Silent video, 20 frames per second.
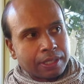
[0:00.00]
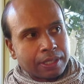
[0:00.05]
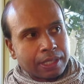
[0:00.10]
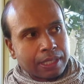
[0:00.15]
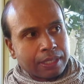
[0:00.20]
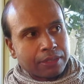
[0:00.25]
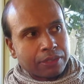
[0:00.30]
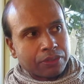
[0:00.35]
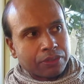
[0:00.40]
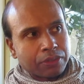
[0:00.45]

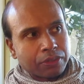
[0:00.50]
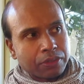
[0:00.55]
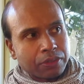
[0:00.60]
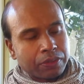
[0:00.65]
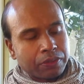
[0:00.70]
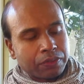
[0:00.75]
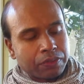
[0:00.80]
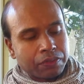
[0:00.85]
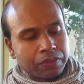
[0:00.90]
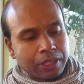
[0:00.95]
sense
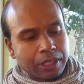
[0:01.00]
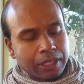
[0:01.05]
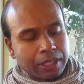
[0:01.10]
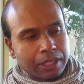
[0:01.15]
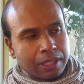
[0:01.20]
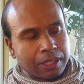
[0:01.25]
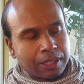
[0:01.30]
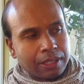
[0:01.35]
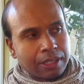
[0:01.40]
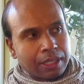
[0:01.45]
of
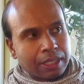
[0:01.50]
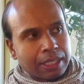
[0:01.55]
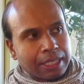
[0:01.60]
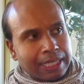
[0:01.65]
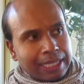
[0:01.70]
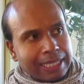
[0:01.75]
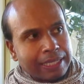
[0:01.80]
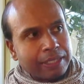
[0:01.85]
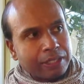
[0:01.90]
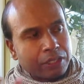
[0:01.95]
uh,
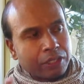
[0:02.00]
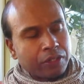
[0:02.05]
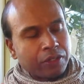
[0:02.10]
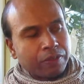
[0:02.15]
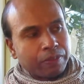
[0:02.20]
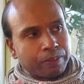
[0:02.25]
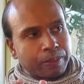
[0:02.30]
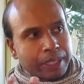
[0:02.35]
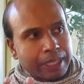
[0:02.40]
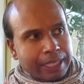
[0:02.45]
letting go
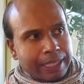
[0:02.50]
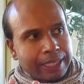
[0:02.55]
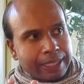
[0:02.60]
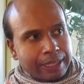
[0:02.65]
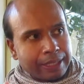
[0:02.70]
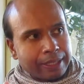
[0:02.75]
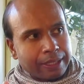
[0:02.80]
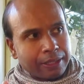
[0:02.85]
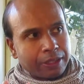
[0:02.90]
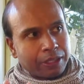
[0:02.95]
of
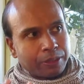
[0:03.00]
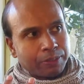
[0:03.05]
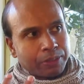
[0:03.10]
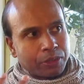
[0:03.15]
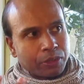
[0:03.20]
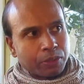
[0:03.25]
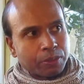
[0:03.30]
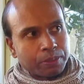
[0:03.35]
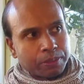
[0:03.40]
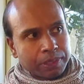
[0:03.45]
my
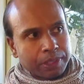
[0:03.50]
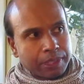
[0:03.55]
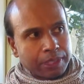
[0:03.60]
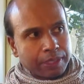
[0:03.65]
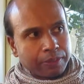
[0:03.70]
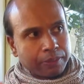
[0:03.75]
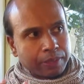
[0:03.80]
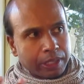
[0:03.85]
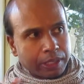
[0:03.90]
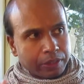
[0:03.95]
absorption
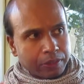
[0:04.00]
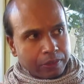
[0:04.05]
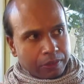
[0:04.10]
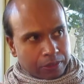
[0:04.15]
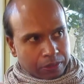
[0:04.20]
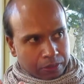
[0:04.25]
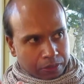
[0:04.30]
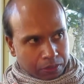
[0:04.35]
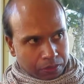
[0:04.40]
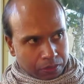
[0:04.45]
in my own
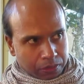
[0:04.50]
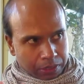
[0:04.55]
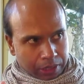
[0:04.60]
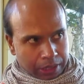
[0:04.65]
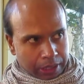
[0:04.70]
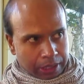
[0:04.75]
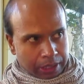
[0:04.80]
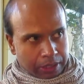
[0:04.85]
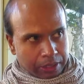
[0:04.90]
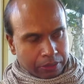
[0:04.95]

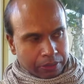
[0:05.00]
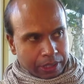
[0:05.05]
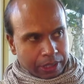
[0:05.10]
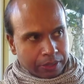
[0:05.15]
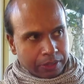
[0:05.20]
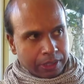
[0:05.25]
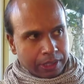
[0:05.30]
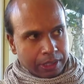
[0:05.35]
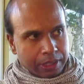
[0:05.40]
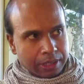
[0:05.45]
story
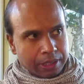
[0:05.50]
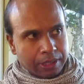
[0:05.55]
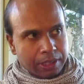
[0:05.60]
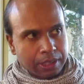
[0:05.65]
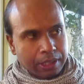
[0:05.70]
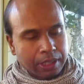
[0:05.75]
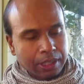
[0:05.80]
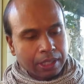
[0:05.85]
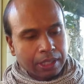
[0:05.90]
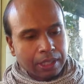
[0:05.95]
around it.
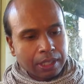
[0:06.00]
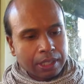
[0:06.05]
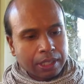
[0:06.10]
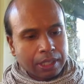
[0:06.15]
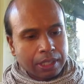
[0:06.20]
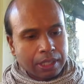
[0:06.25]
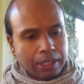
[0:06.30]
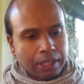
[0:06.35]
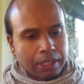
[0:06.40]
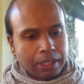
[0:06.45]

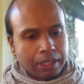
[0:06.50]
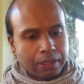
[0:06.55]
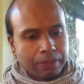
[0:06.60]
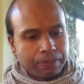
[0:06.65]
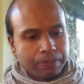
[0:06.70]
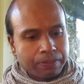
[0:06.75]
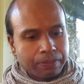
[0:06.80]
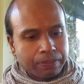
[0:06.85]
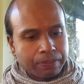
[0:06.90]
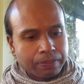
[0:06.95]

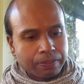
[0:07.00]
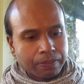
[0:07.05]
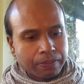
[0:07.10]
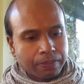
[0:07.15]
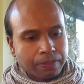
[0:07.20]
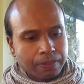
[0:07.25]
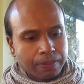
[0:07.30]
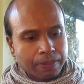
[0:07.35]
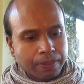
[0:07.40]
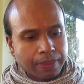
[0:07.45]
Um,
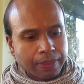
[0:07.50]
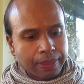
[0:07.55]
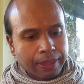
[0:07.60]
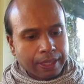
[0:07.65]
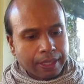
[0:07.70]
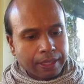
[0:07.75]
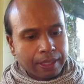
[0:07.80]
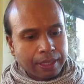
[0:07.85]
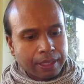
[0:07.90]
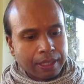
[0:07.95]

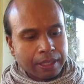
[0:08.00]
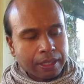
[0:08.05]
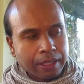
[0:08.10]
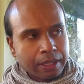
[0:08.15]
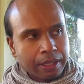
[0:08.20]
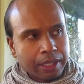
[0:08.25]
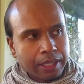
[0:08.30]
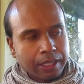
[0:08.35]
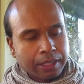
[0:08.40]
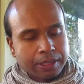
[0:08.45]
other
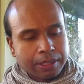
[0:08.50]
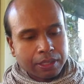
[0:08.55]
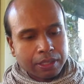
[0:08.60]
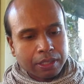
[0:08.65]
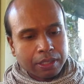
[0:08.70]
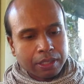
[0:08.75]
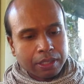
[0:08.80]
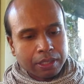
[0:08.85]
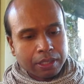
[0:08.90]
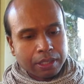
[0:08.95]
things
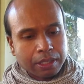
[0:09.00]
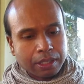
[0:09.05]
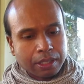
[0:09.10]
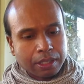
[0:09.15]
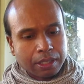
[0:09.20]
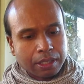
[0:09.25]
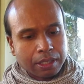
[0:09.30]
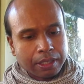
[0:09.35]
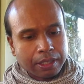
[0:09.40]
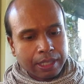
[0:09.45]
are
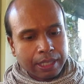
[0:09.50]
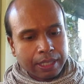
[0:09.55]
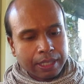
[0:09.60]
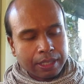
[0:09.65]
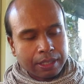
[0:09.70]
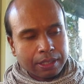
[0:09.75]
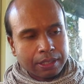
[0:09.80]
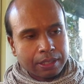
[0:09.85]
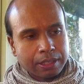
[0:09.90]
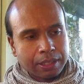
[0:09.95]
uh,
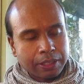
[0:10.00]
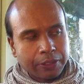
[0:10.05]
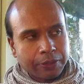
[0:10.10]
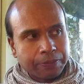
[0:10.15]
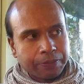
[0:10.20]
that,